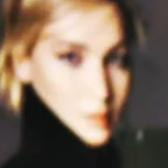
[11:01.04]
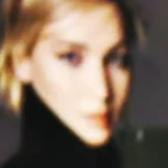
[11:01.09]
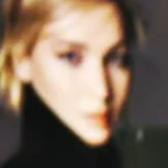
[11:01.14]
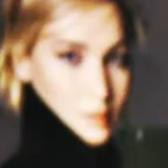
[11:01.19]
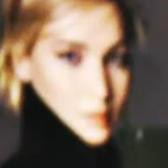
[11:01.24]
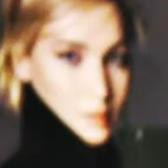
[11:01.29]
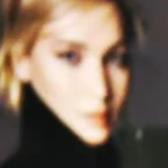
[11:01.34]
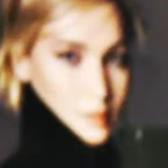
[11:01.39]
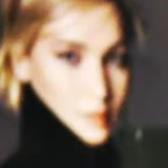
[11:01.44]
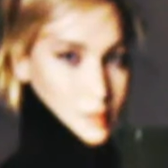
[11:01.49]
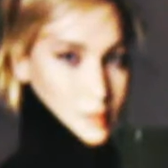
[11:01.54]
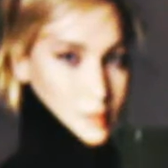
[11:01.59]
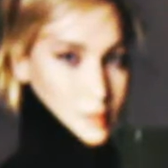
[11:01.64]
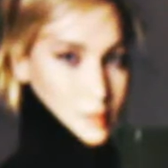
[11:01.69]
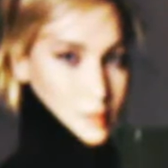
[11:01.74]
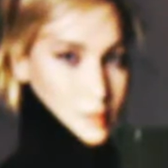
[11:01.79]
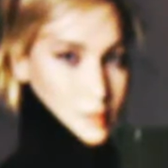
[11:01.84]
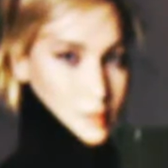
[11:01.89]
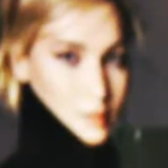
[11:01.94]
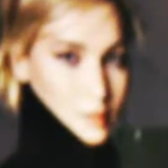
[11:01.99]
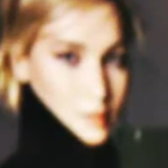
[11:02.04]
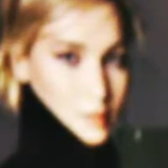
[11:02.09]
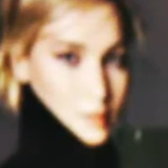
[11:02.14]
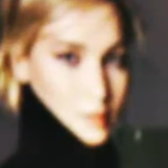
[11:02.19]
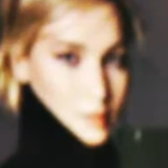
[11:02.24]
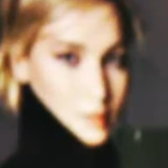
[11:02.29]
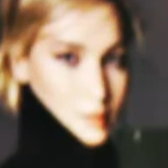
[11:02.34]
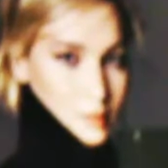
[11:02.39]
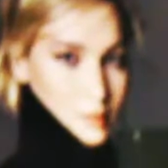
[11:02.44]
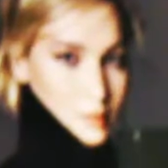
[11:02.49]

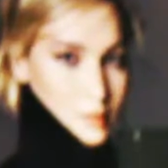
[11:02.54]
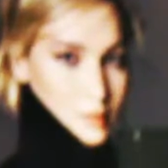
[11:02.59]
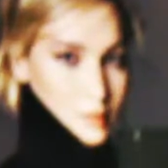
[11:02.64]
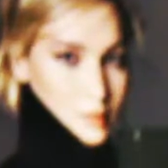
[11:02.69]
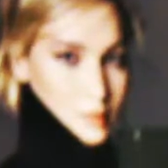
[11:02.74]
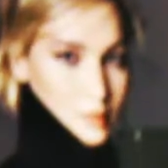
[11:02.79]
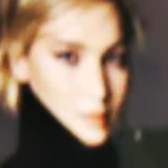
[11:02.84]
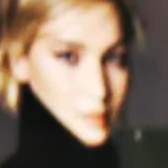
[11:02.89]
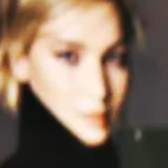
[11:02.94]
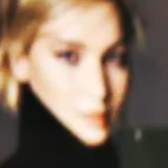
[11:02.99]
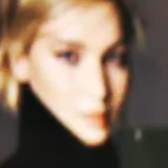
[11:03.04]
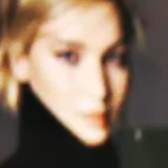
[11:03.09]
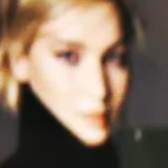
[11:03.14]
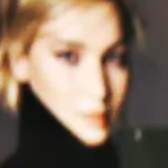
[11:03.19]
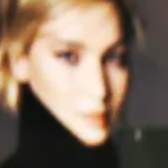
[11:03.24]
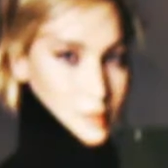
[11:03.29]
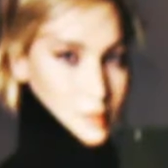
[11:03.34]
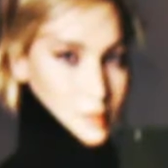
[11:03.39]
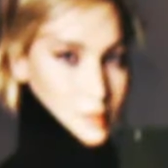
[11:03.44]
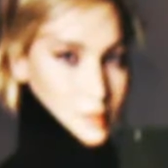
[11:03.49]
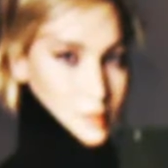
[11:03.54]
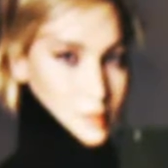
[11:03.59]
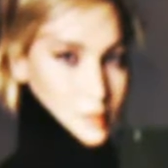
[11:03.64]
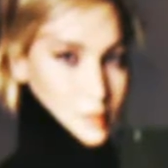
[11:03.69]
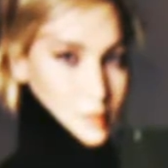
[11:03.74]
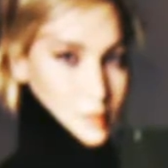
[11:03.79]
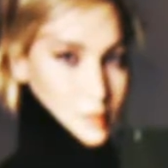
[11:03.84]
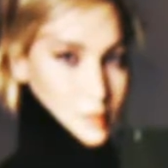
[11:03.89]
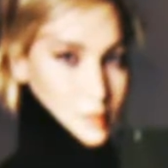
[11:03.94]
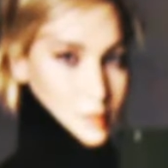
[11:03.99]
No words are spoken by the person on screen.